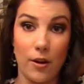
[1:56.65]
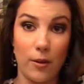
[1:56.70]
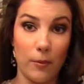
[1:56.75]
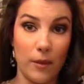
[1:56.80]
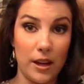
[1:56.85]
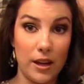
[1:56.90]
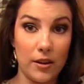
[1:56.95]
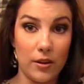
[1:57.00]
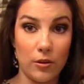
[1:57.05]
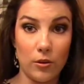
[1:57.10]
or
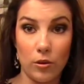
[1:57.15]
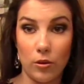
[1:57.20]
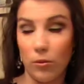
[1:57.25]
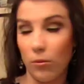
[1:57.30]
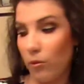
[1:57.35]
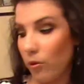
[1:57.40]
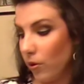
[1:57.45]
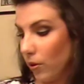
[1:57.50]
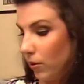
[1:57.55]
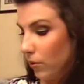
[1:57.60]
make it a little
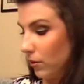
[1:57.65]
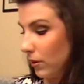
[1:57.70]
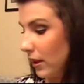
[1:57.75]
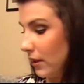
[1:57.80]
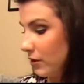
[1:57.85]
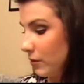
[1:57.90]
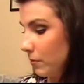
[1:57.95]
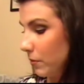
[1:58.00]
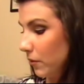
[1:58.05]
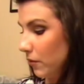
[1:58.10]
more or
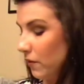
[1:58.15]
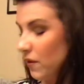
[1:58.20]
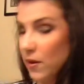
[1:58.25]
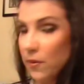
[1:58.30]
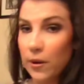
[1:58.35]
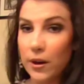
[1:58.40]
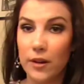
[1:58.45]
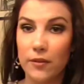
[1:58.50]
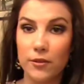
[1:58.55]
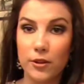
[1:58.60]
less poofy,
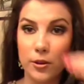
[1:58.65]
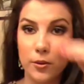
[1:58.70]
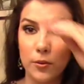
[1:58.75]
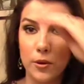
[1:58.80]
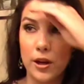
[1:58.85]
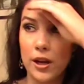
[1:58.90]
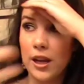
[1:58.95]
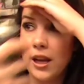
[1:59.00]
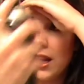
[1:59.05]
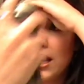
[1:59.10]
whatever you
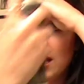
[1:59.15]
want.